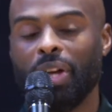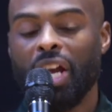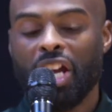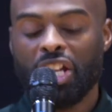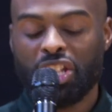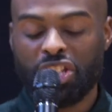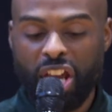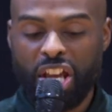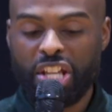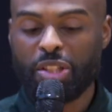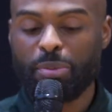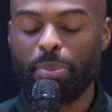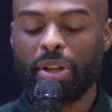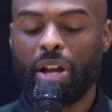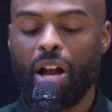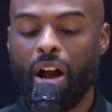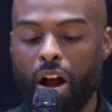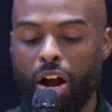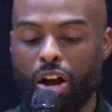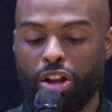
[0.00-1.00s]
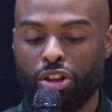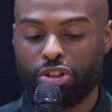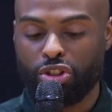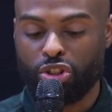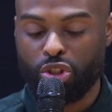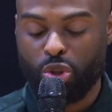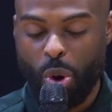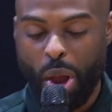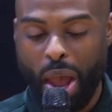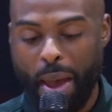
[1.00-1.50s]
Just because
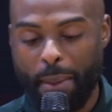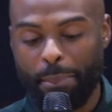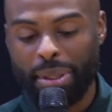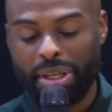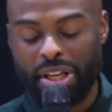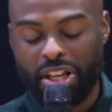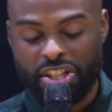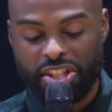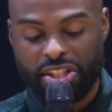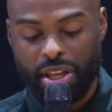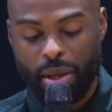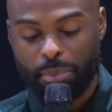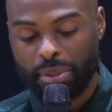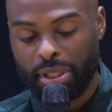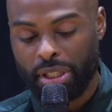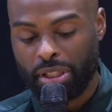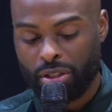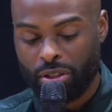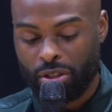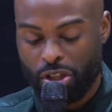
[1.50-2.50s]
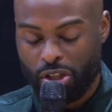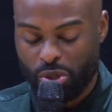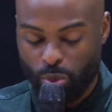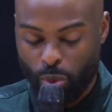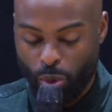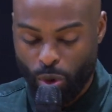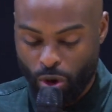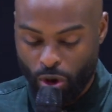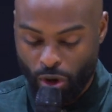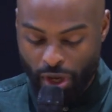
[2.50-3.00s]
you have been accepting to his
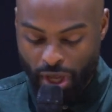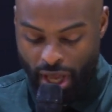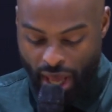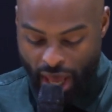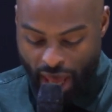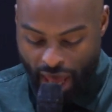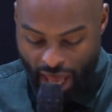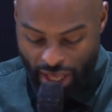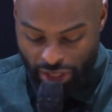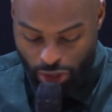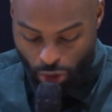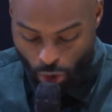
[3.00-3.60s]
word and you